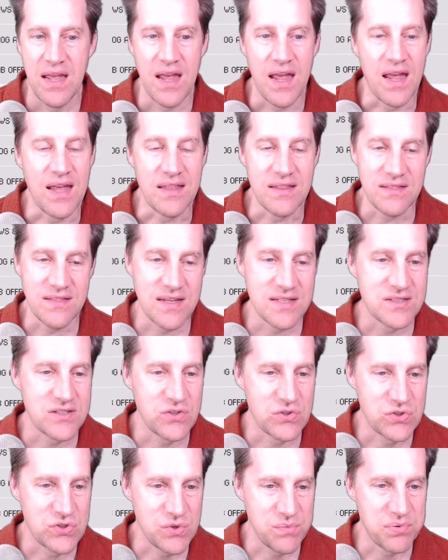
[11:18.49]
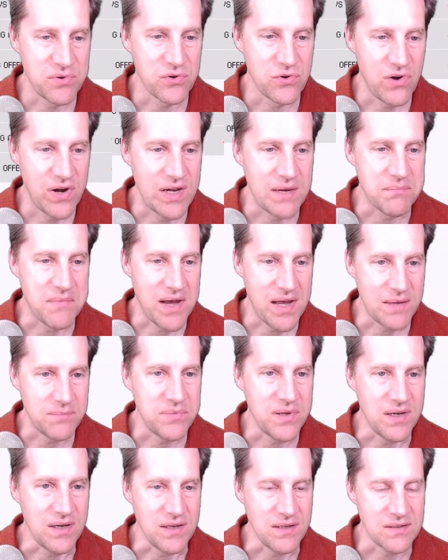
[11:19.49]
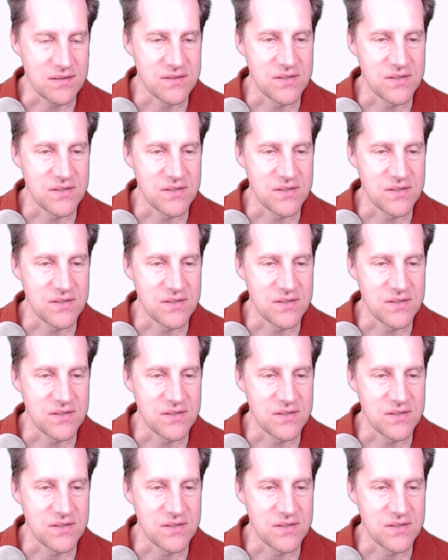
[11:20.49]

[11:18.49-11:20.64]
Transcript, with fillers: and this is super great in my opinion.